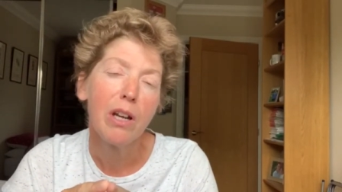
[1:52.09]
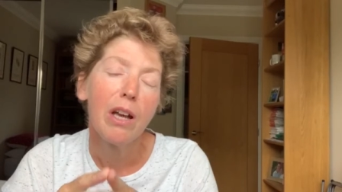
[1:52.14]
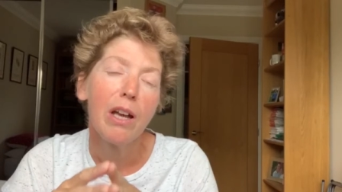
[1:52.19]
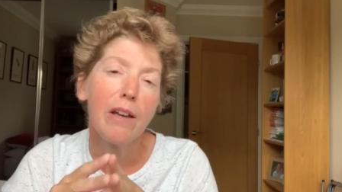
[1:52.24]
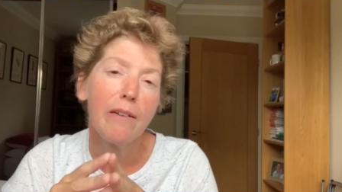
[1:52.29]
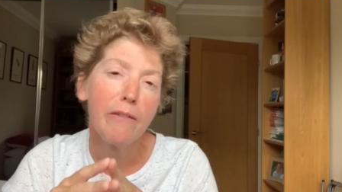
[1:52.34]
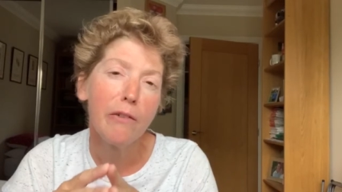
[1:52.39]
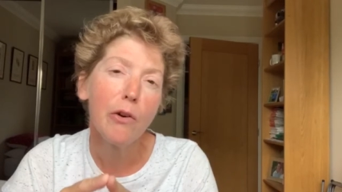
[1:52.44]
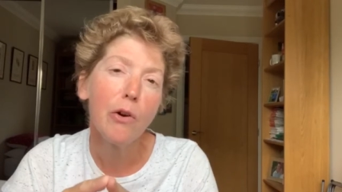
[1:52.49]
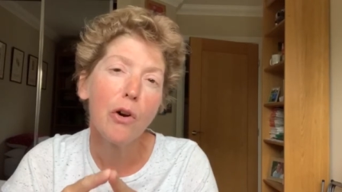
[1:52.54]

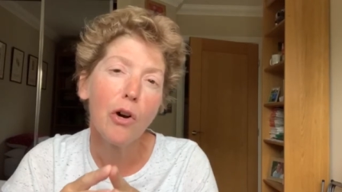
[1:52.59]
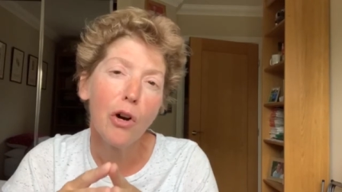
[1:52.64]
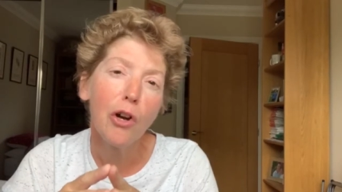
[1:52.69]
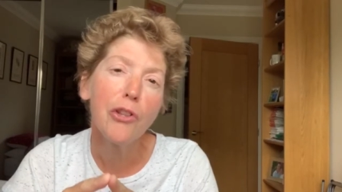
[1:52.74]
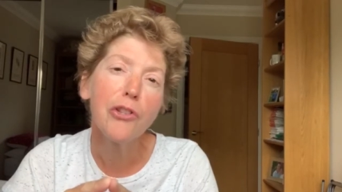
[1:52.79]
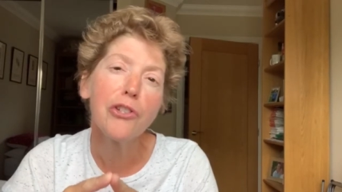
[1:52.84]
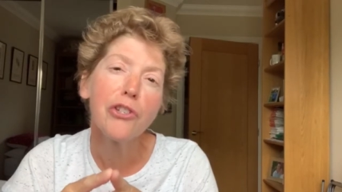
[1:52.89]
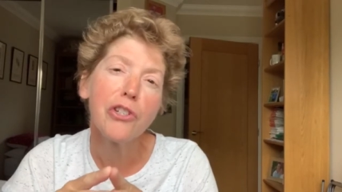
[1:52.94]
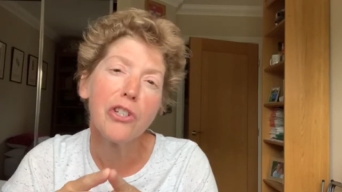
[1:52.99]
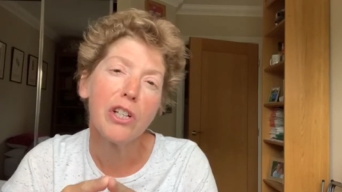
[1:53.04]
if you're
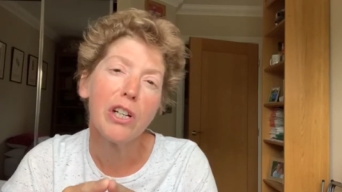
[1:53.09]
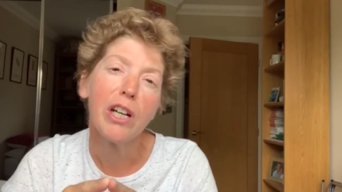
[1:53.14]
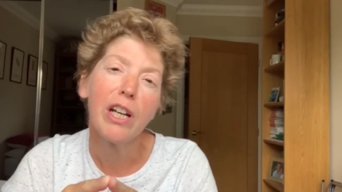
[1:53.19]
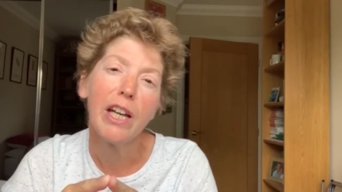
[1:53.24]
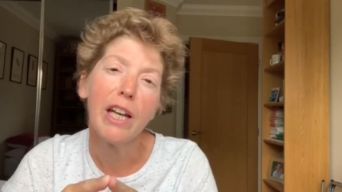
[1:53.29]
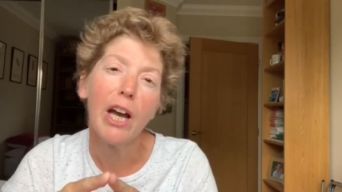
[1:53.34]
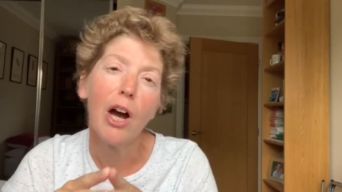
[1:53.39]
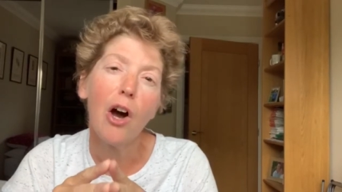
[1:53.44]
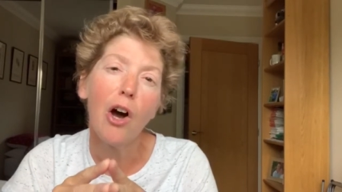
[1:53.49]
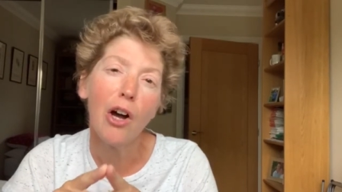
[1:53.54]

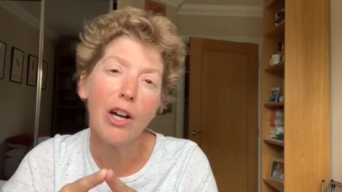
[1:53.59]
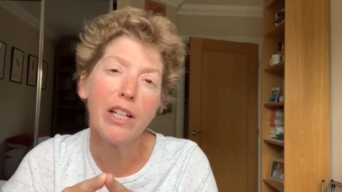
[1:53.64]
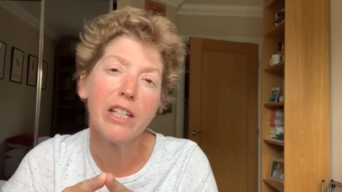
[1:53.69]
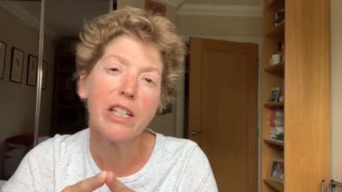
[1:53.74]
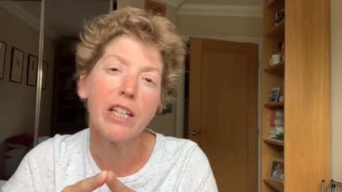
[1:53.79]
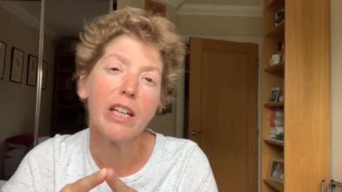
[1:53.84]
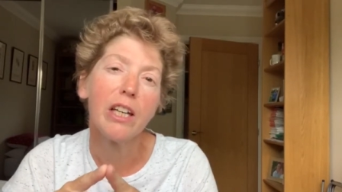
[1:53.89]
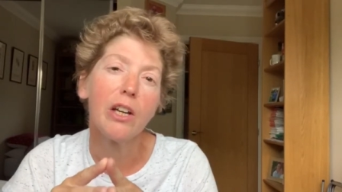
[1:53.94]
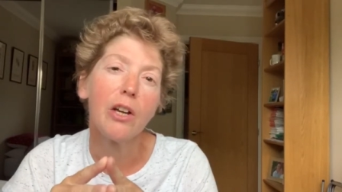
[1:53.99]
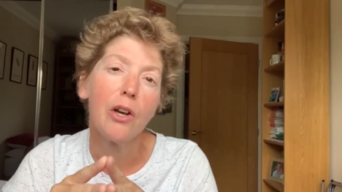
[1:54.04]
constantly
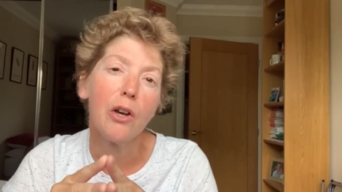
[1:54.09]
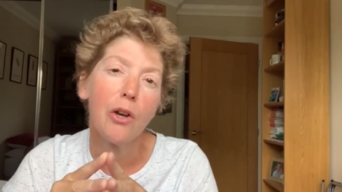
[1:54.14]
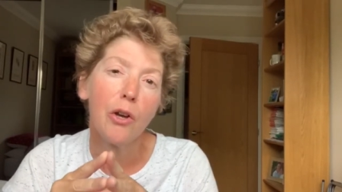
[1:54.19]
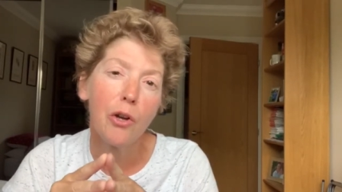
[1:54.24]
hiding